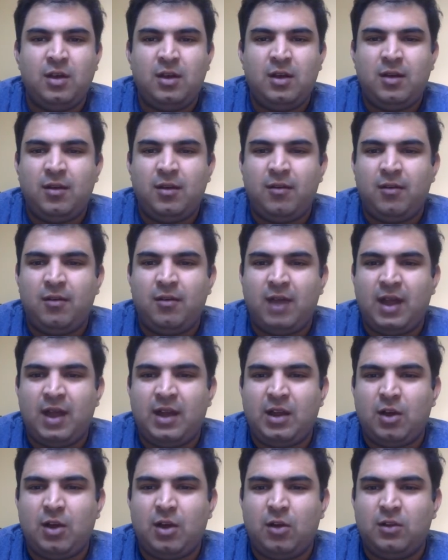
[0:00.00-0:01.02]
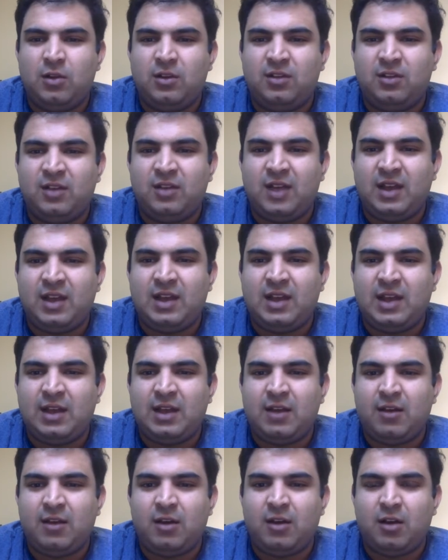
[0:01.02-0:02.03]
right on the side
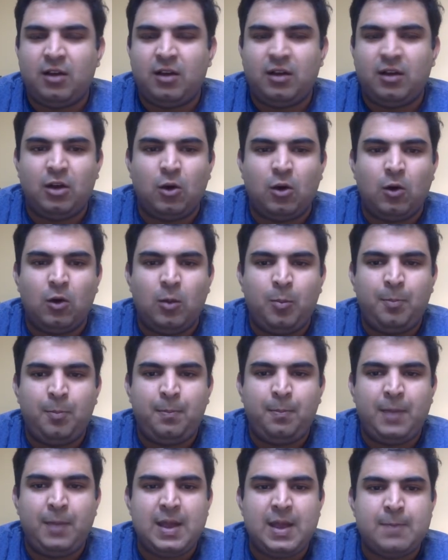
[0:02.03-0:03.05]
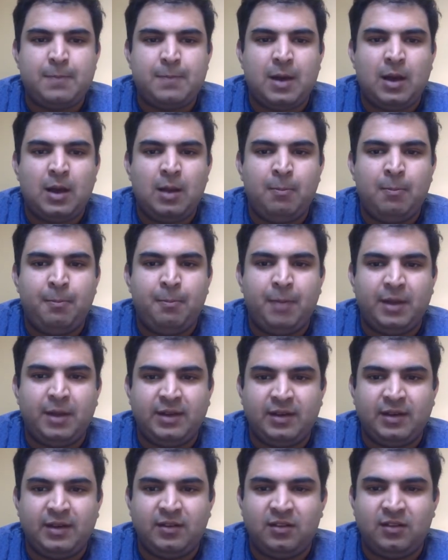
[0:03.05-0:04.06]
here called PayPal
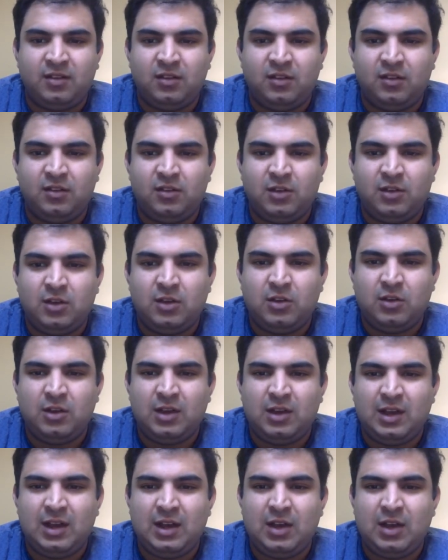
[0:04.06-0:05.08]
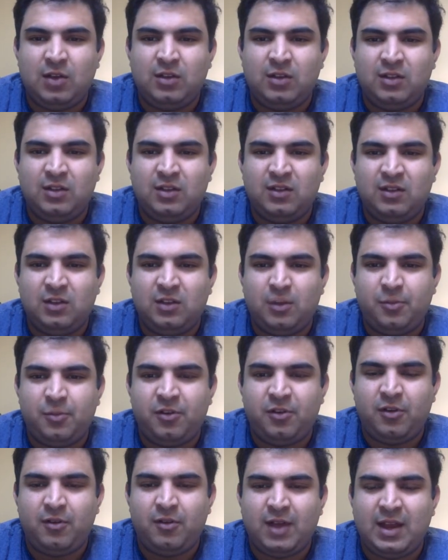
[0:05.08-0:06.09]
buttons. So you're gonna click on this
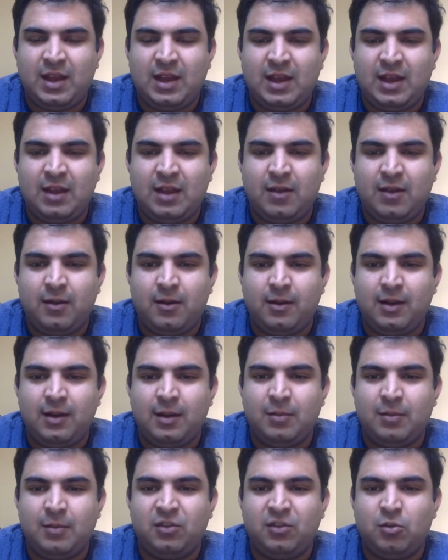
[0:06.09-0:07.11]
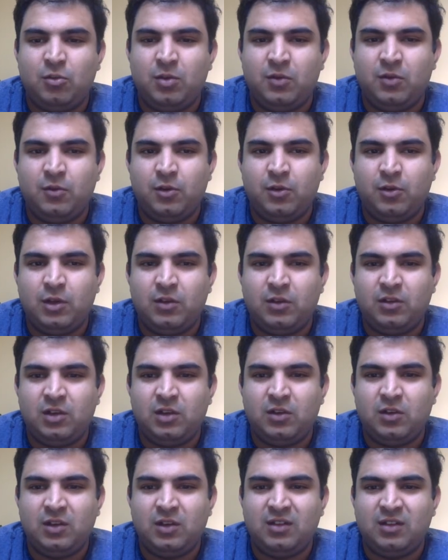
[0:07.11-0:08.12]
option right here. Let me zoom in for you so
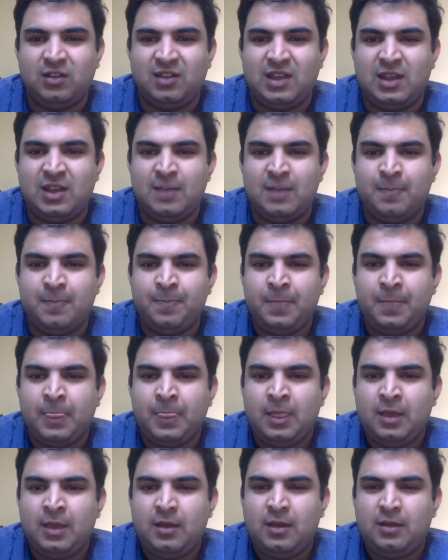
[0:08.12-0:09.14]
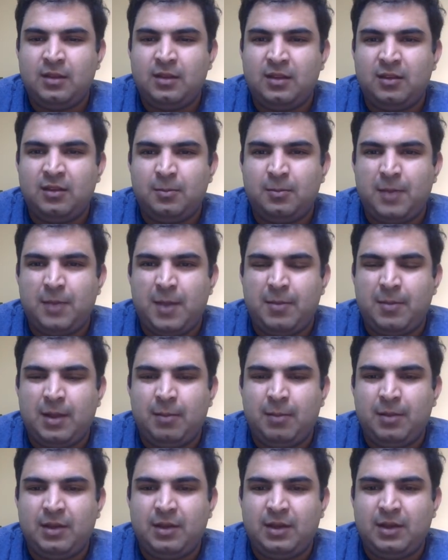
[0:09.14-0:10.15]
you can see this
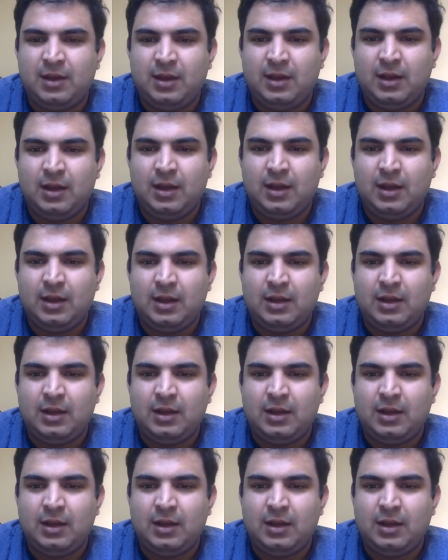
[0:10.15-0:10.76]
PayPal button. You